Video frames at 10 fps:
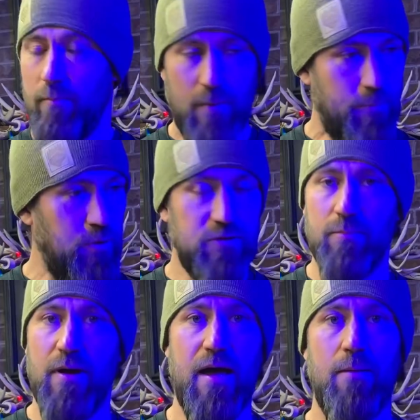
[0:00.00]
Put them
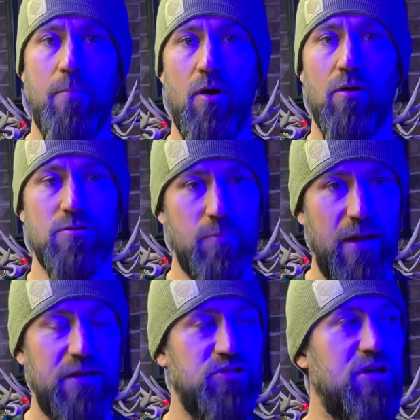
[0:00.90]
behind bars.
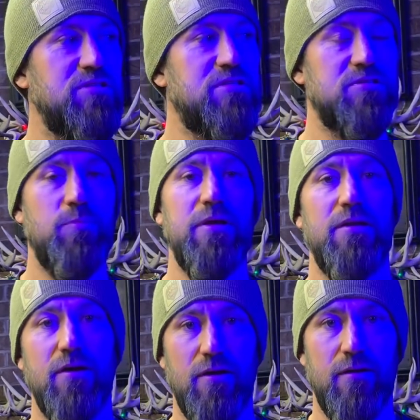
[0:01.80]
Make justice be
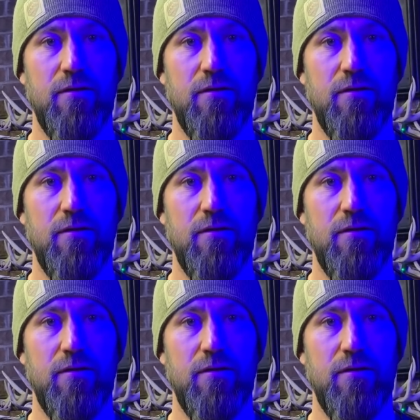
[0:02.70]
done